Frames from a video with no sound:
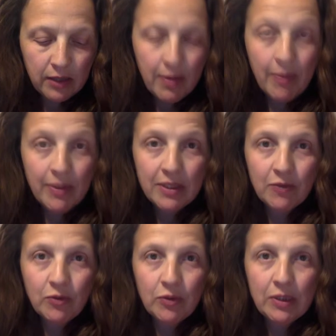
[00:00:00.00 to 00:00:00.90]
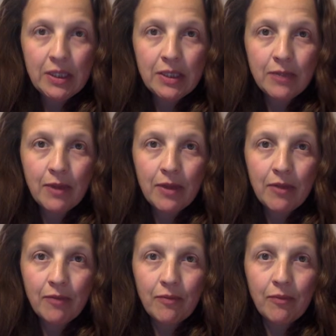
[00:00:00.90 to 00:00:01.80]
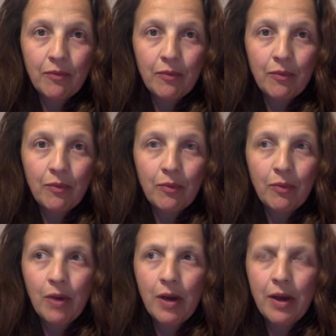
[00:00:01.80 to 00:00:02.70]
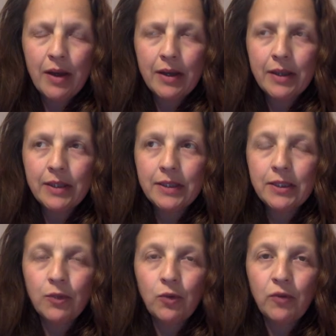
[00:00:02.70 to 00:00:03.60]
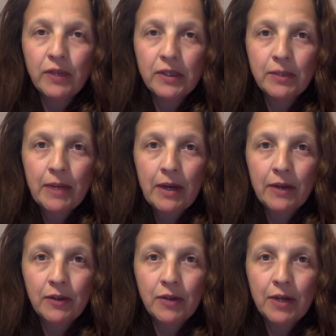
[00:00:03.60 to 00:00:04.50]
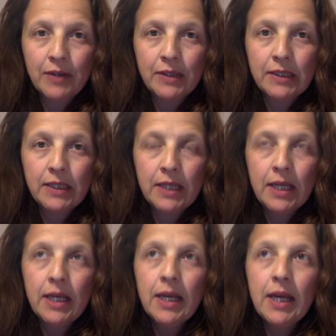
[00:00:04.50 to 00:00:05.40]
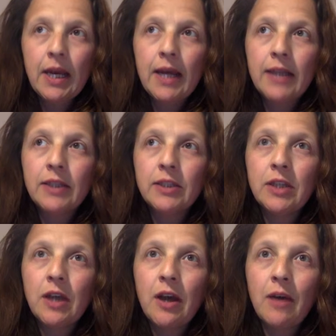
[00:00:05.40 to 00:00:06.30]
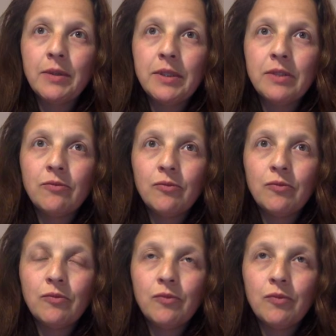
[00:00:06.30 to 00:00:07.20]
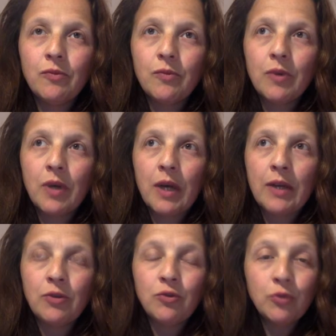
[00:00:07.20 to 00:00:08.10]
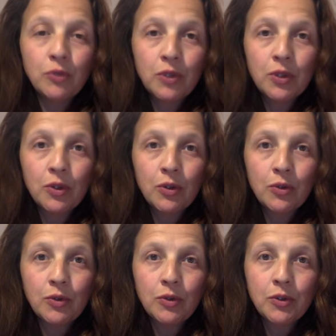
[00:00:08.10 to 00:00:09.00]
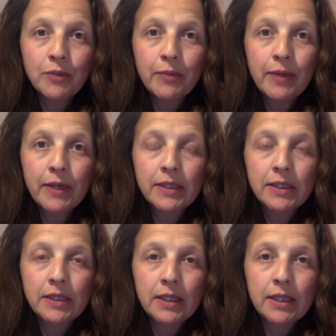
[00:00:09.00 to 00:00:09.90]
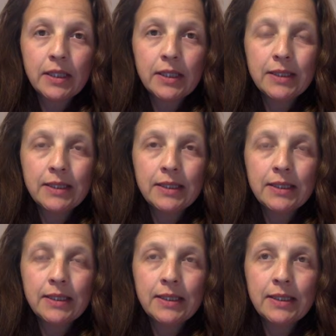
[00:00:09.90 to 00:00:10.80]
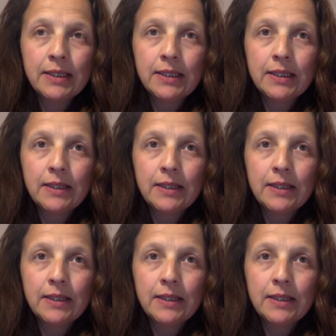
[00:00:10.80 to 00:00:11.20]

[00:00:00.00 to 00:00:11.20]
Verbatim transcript: commit myself to a year's worth of work, and it all felt a bit ungrounded. And I was kind of drawn to the course, but didn't